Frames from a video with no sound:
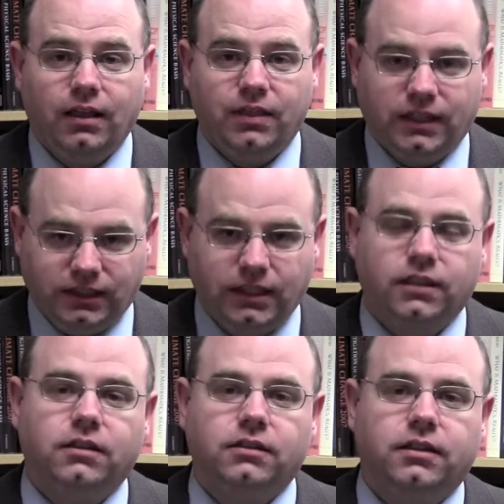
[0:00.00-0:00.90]
that
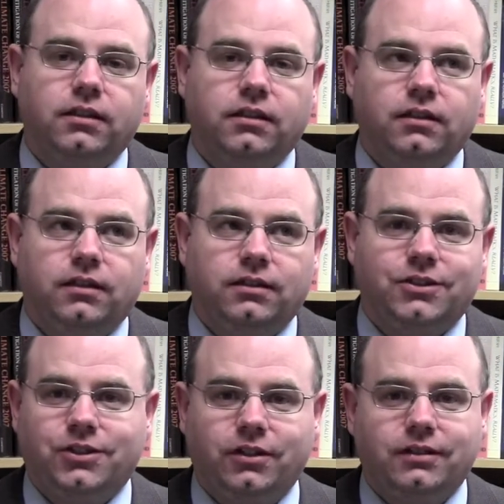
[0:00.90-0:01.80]
yield
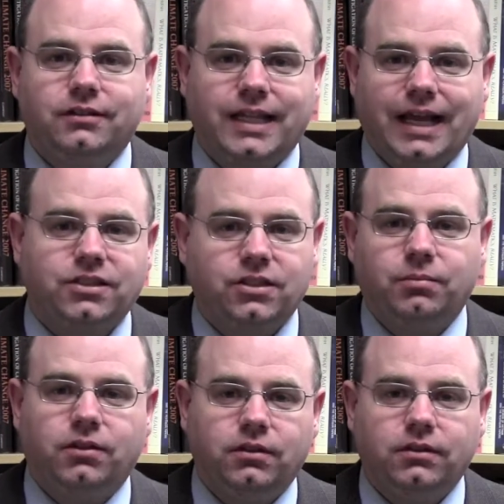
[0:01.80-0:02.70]
certain
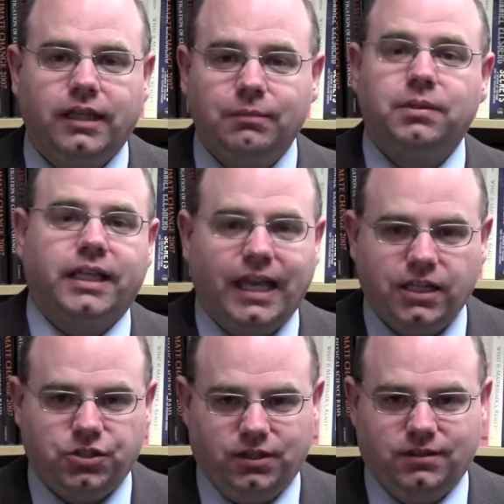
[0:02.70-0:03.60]
testable
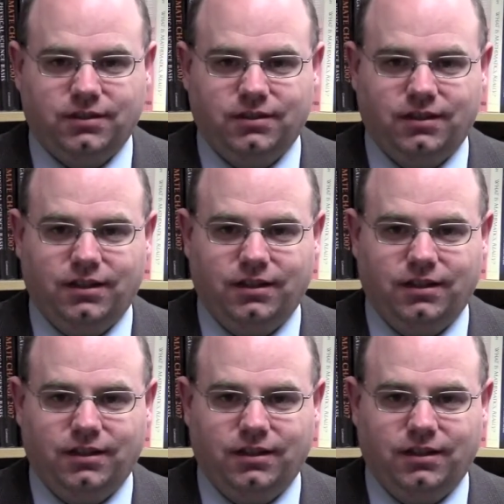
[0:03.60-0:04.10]
implications.